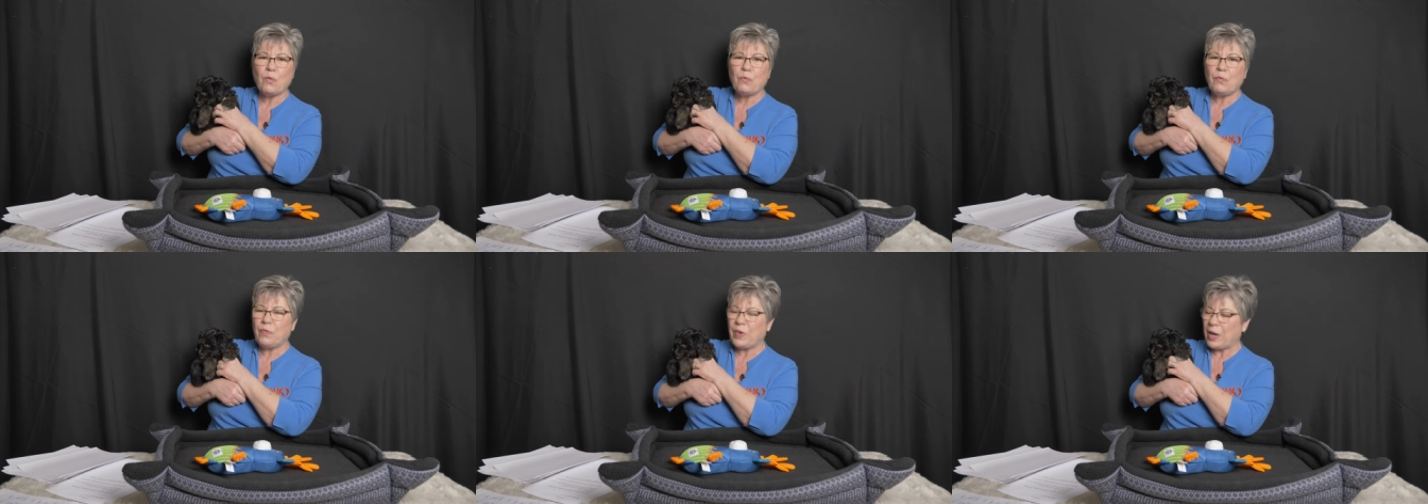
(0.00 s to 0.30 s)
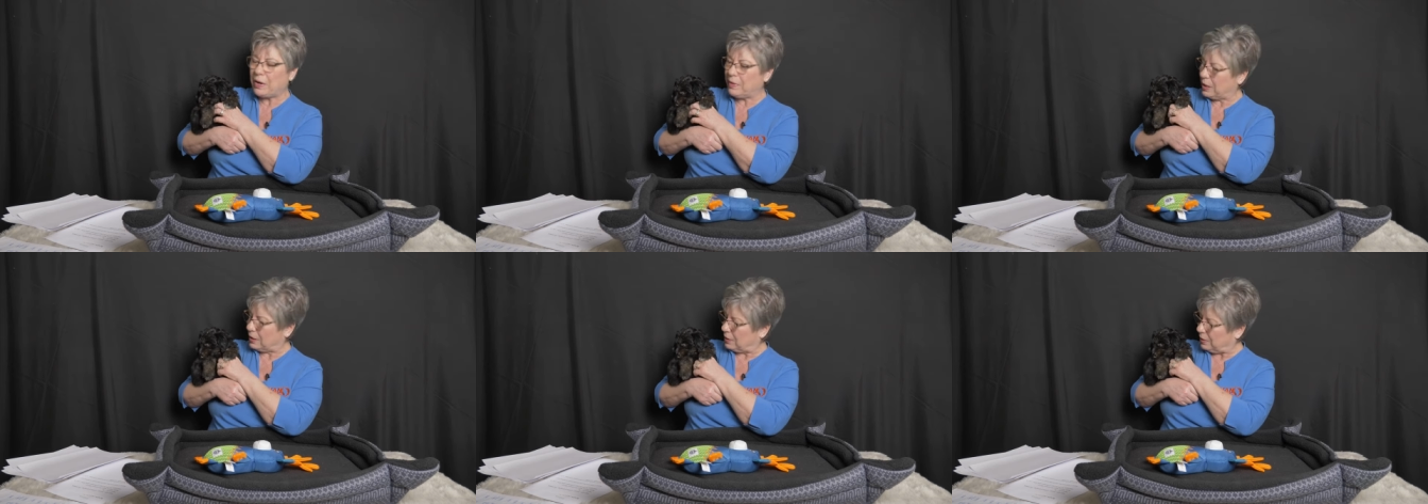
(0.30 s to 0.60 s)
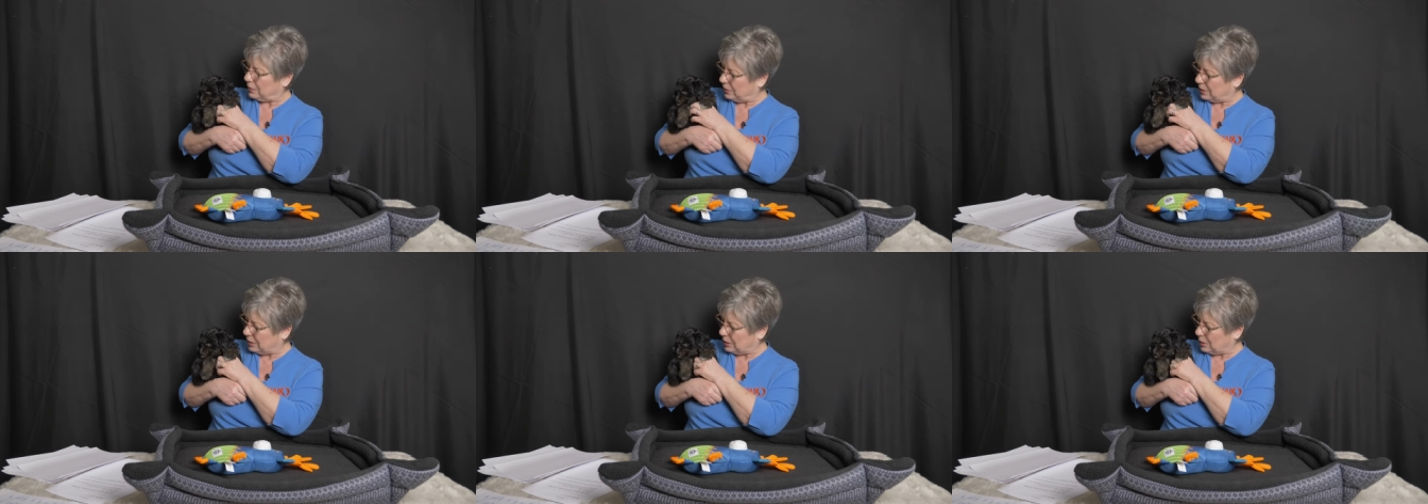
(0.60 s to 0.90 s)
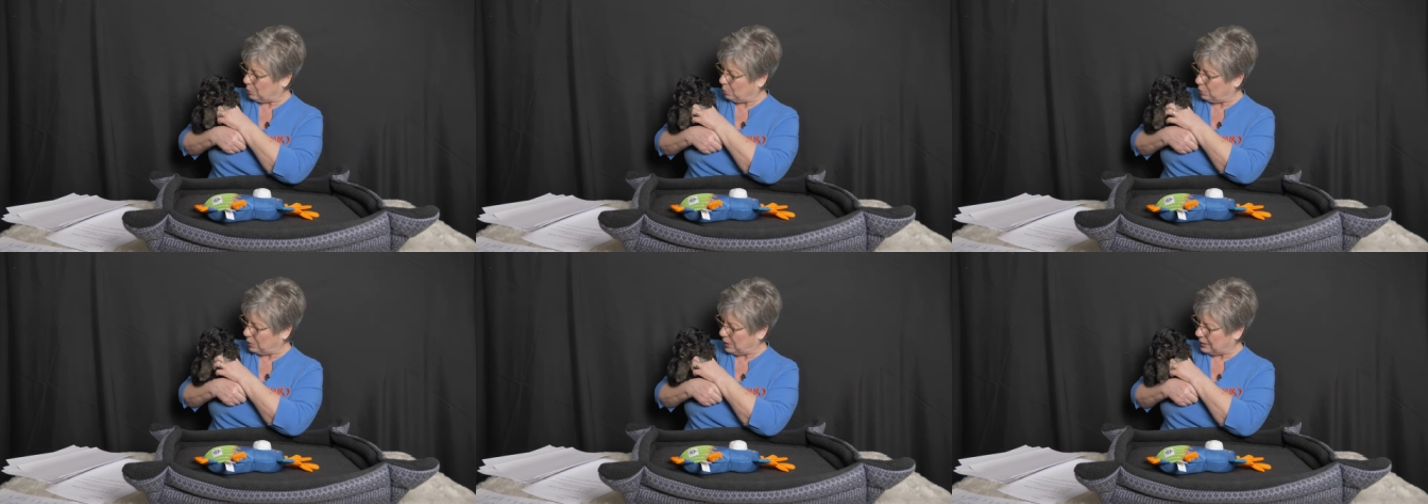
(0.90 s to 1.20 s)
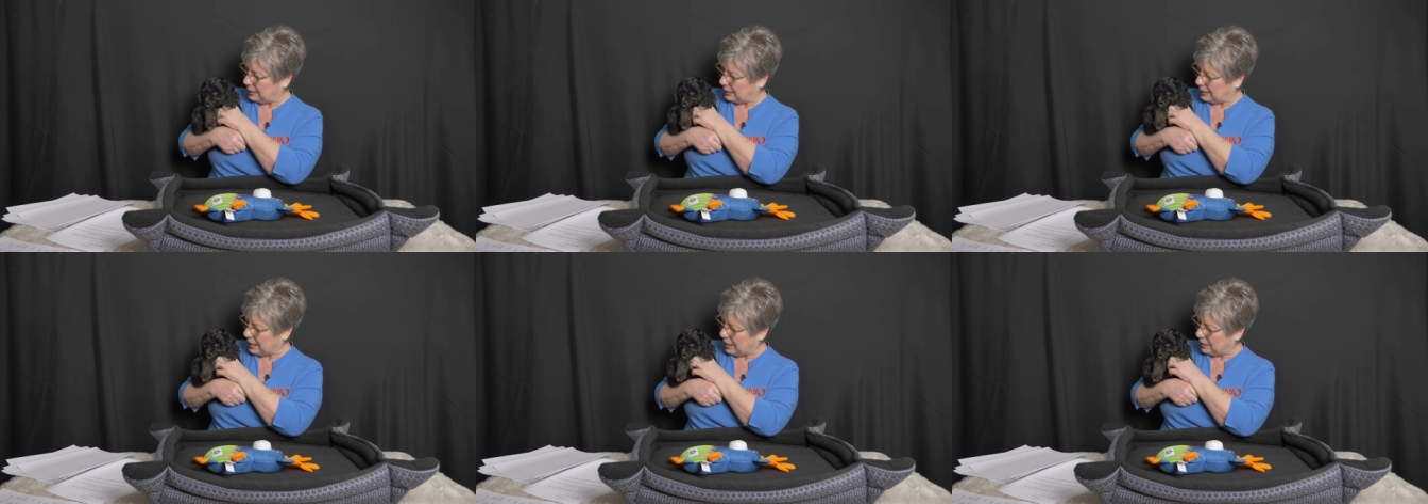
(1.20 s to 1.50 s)
very close to the
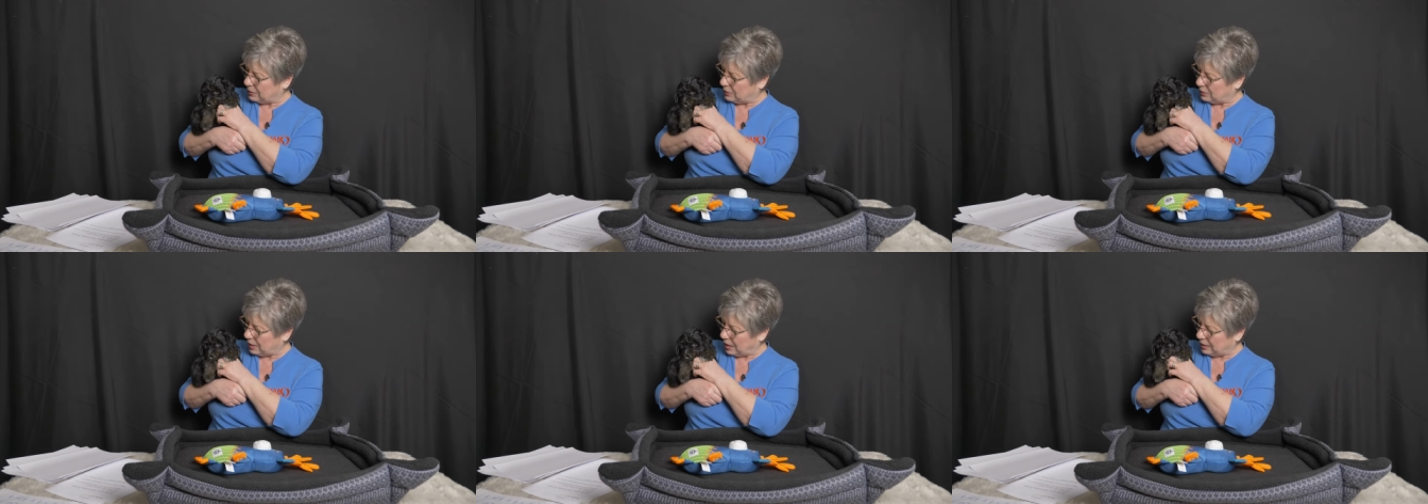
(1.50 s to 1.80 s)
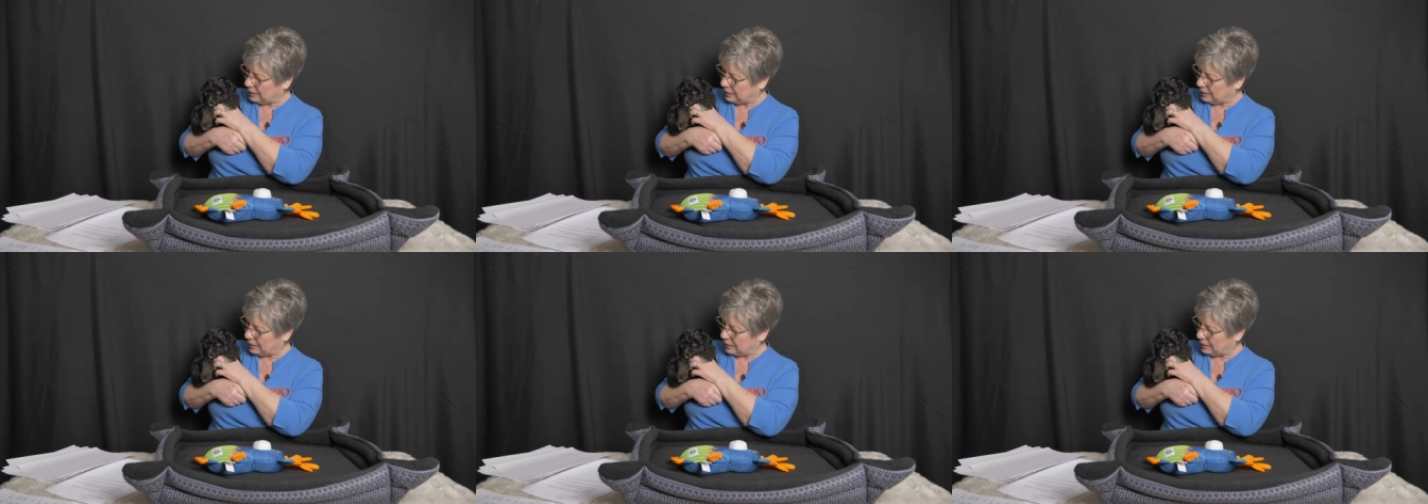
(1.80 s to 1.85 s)
breed standard.